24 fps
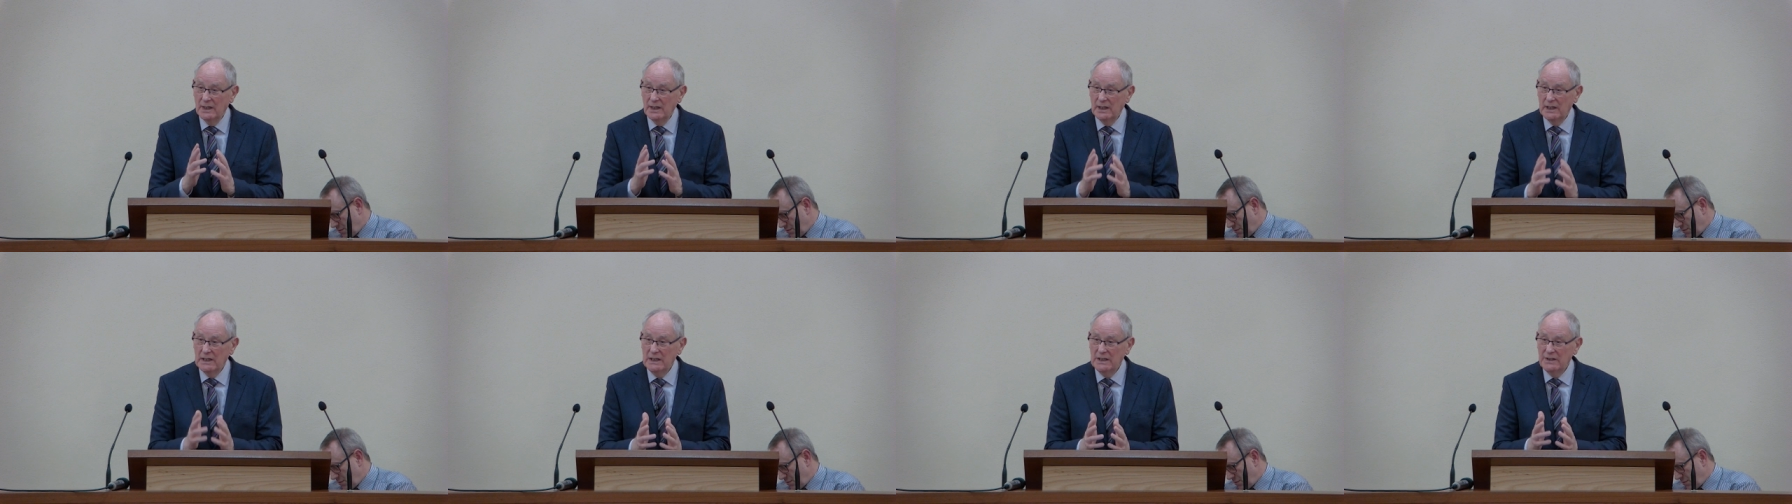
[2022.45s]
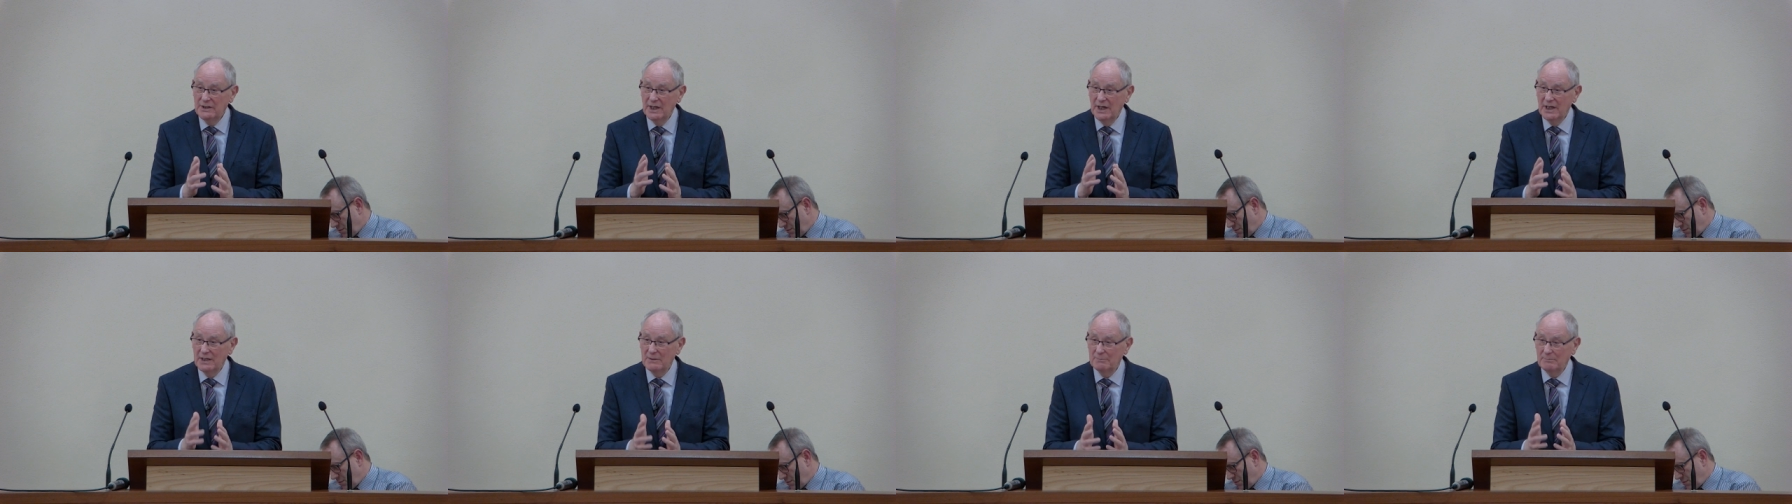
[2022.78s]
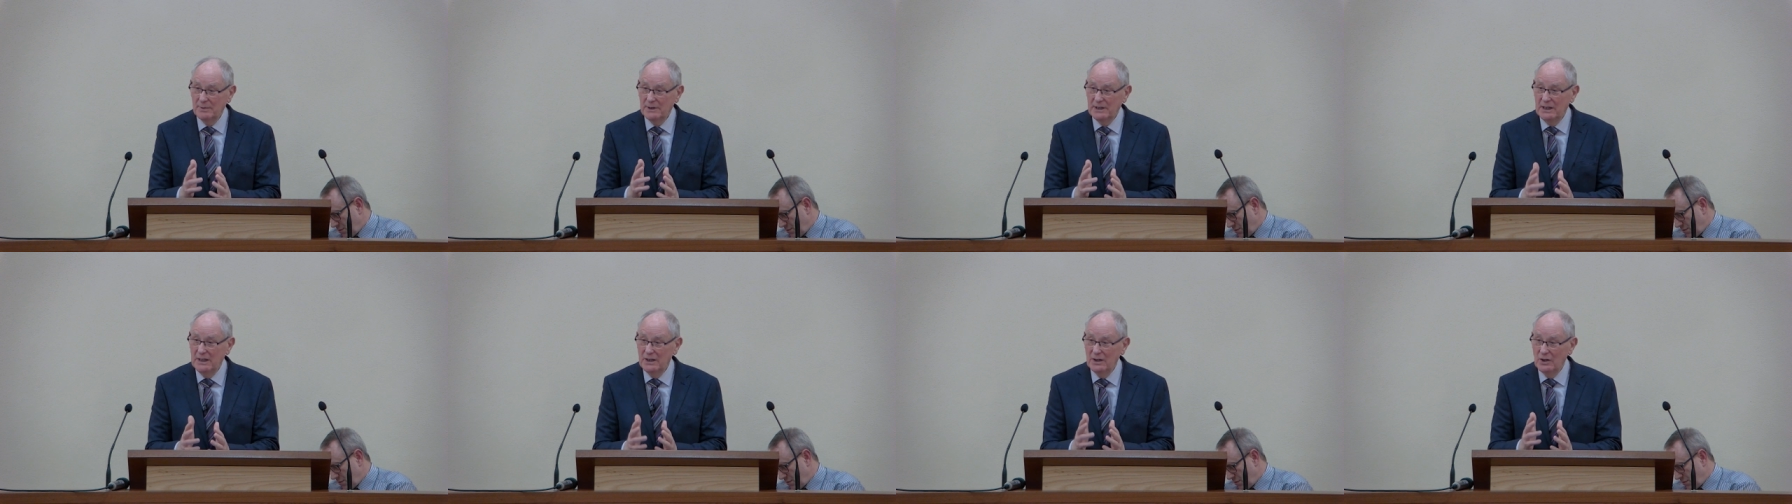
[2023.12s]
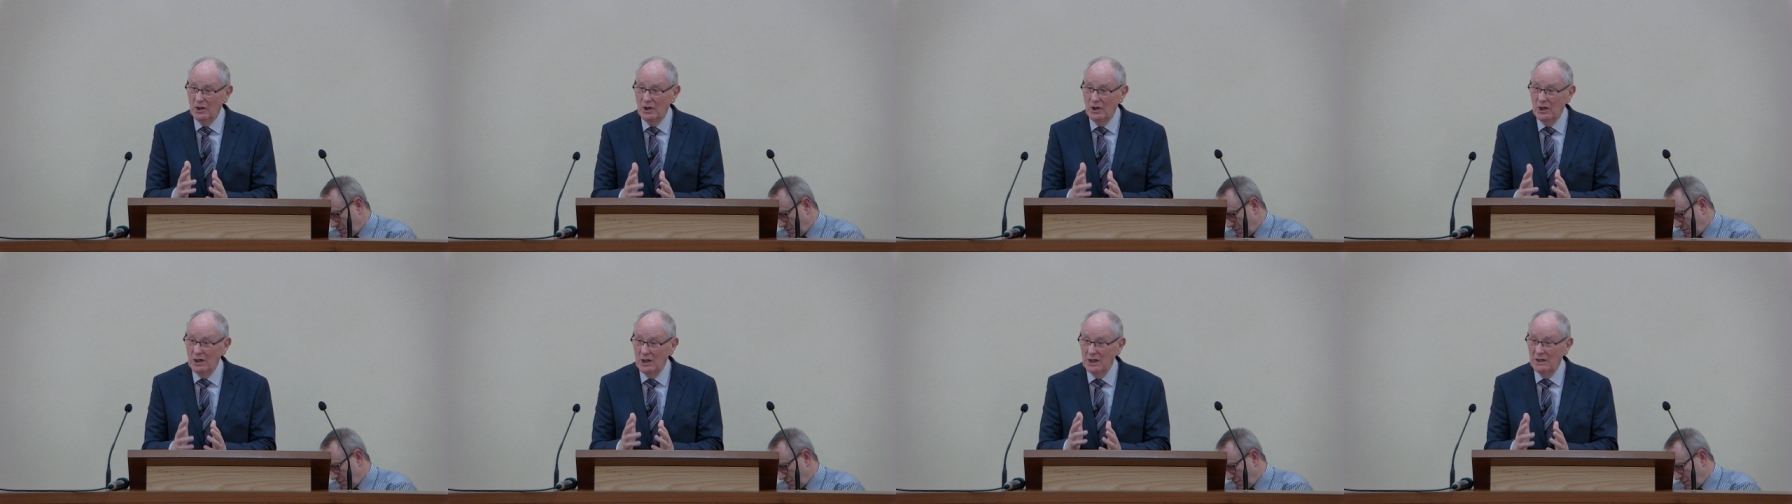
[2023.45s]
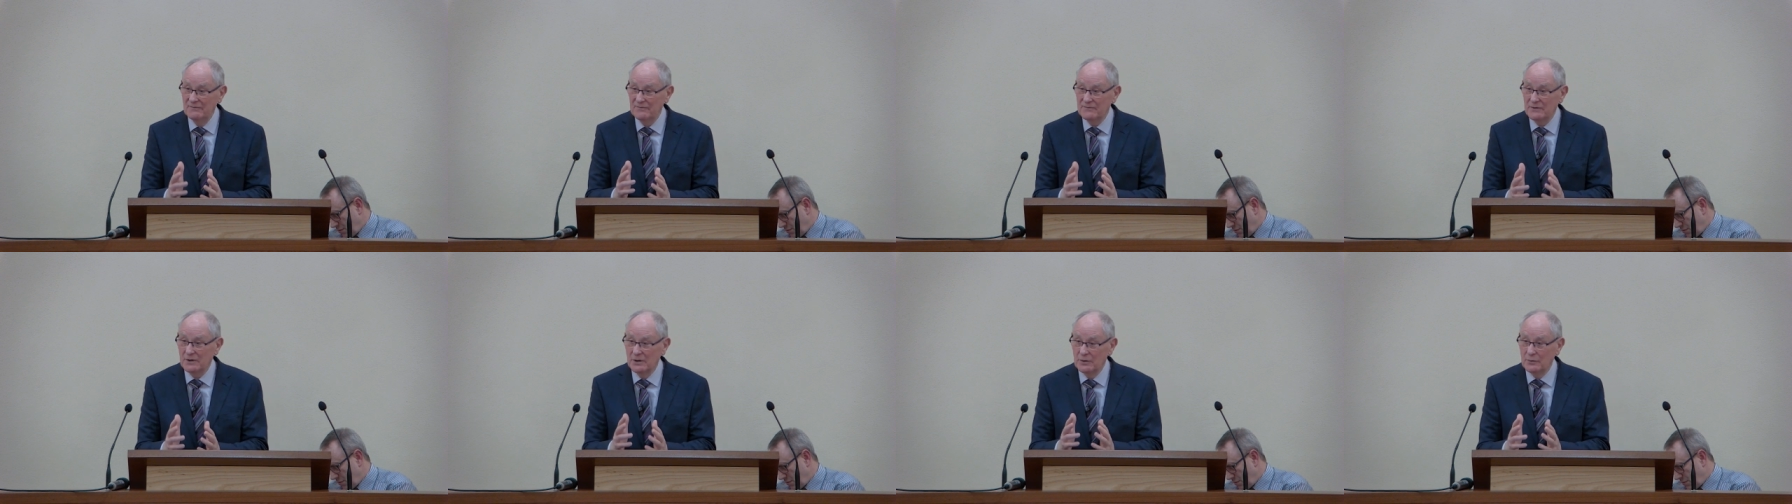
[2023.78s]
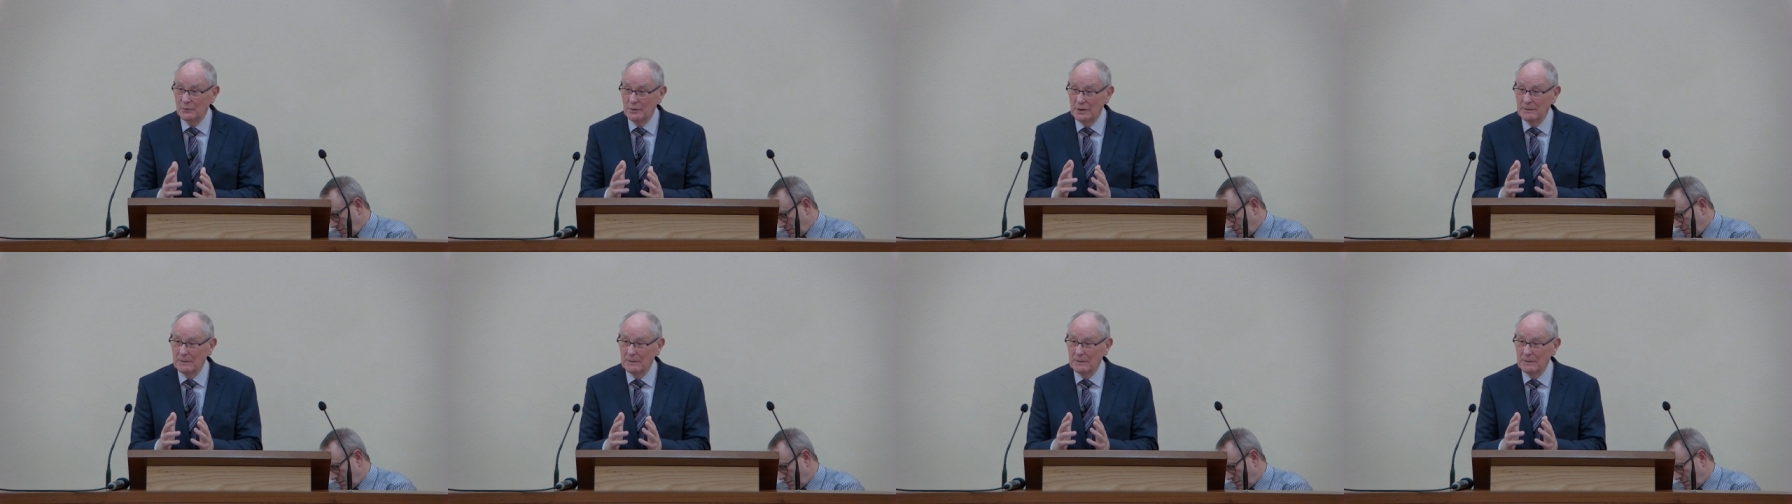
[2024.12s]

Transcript: He that being often